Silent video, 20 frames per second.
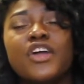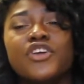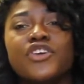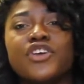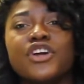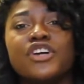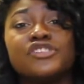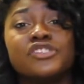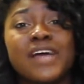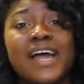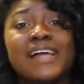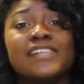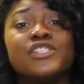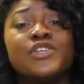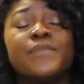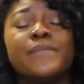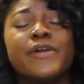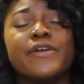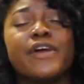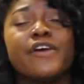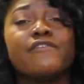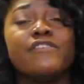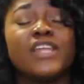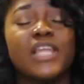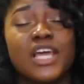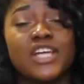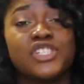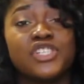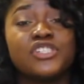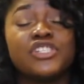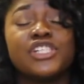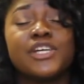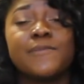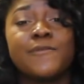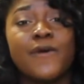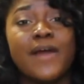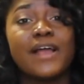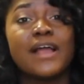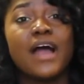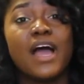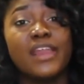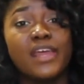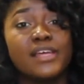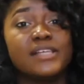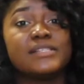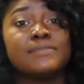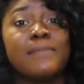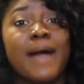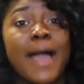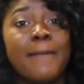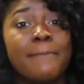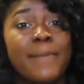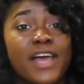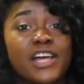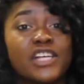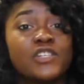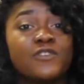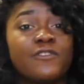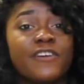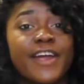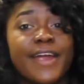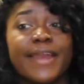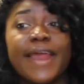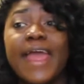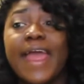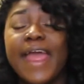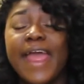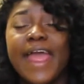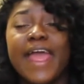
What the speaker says: You know, trying to build a relationship where God is my best friend